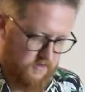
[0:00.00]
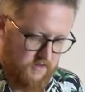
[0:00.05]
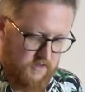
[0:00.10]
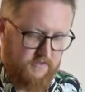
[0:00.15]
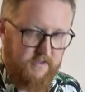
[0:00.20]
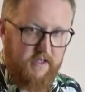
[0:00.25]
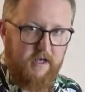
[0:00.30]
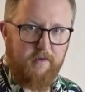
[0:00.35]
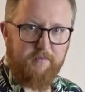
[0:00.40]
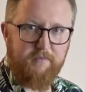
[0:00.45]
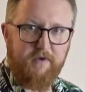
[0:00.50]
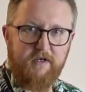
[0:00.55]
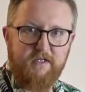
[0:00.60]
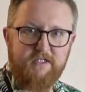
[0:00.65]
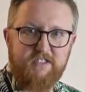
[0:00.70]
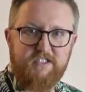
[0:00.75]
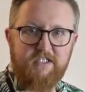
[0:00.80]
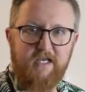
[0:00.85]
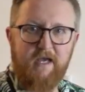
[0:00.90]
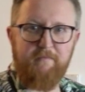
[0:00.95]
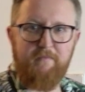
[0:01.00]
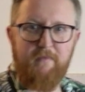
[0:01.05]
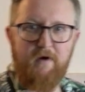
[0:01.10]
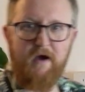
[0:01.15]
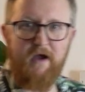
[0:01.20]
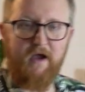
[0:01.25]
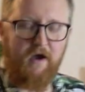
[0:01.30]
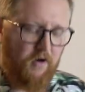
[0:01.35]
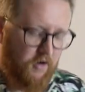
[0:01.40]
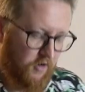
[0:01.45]
And then I'm going to set
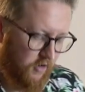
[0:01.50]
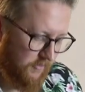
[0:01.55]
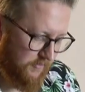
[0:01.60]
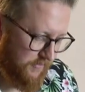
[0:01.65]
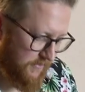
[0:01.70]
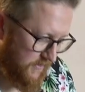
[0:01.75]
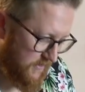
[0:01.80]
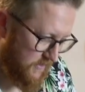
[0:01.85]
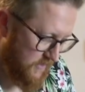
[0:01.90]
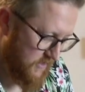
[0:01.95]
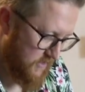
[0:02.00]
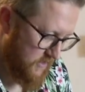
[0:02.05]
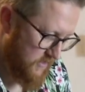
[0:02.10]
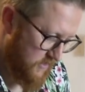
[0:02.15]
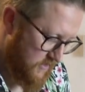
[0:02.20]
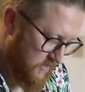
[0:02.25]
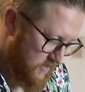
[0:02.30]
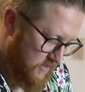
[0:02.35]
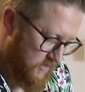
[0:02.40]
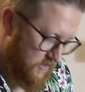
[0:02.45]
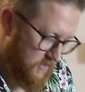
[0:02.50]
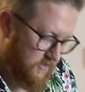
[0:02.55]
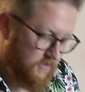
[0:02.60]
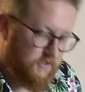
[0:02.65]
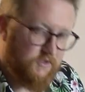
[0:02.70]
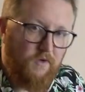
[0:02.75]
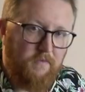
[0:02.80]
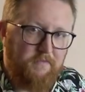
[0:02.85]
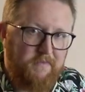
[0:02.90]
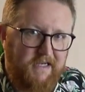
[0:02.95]
my hob
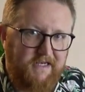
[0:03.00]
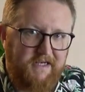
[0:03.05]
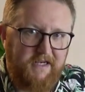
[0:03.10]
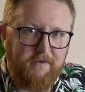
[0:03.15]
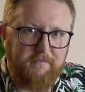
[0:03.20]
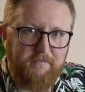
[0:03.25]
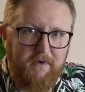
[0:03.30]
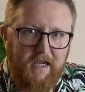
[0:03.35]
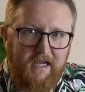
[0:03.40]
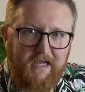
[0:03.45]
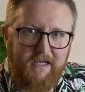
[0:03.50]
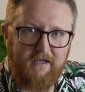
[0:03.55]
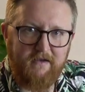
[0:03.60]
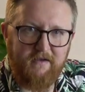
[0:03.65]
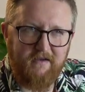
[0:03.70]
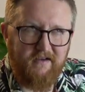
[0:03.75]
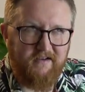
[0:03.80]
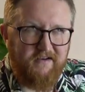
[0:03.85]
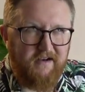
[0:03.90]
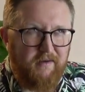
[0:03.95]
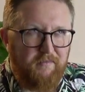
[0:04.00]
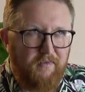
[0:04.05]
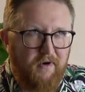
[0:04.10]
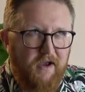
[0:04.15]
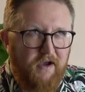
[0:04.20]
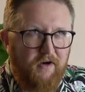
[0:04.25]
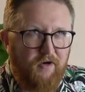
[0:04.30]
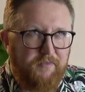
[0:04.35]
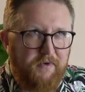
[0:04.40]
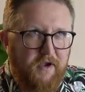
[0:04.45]
to a medium heat. Now
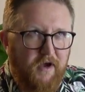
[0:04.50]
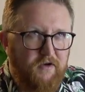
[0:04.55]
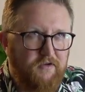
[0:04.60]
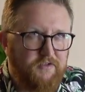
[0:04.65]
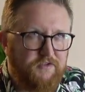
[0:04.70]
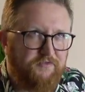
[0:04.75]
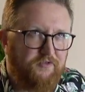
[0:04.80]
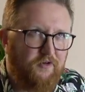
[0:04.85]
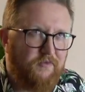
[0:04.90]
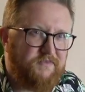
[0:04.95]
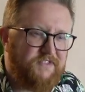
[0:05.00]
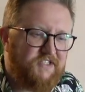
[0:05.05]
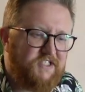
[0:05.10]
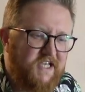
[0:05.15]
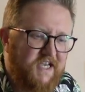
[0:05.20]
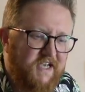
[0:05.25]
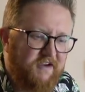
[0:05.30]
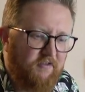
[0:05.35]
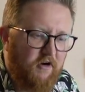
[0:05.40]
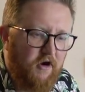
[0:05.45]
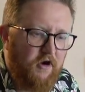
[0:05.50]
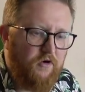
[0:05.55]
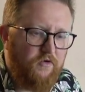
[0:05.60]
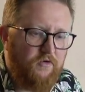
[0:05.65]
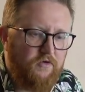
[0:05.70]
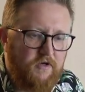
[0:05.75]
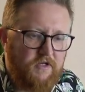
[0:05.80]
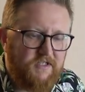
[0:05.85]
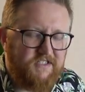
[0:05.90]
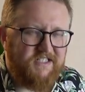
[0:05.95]
my hob goes from
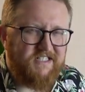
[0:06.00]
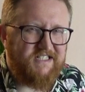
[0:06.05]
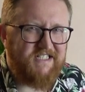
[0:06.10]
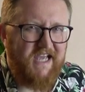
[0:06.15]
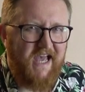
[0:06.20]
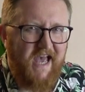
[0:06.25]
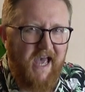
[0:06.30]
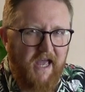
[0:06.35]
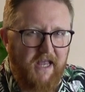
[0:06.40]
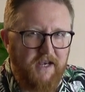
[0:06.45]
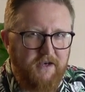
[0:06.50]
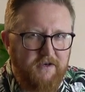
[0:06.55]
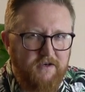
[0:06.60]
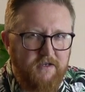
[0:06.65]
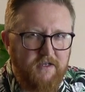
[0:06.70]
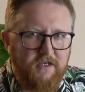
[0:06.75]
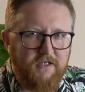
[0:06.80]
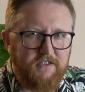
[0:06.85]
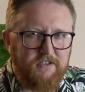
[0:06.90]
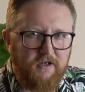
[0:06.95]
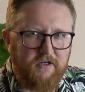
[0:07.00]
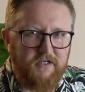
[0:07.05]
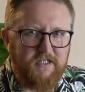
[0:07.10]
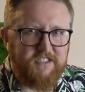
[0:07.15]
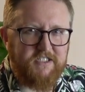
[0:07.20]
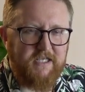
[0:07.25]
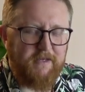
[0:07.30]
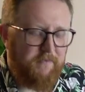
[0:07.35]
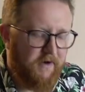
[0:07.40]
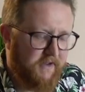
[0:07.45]
0 to 10, so I'm going
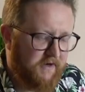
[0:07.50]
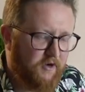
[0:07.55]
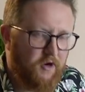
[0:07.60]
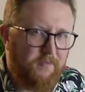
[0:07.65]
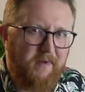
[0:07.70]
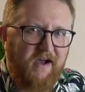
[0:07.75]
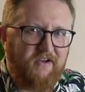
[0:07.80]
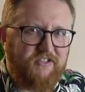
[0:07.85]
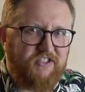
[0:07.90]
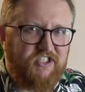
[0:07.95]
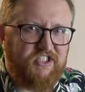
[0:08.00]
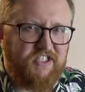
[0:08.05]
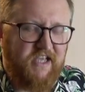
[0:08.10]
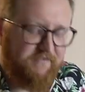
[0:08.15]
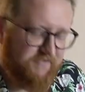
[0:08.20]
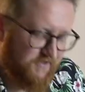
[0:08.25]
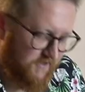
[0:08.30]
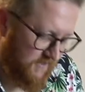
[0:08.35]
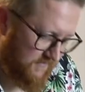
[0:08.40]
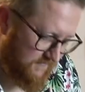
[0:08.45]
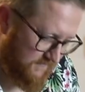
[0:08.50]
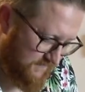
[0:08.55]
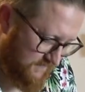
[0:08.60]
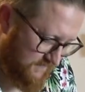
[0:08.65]
to set mine on about 7.